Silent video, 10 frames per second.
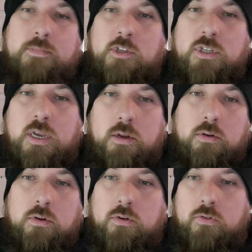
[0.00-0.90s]
Say not
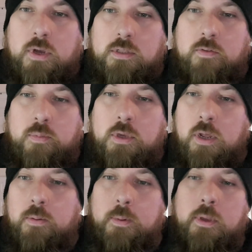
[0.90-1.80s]
look
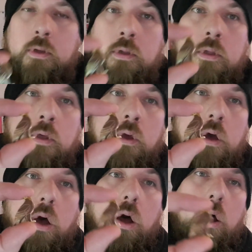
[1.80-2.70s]
attractive, yeah.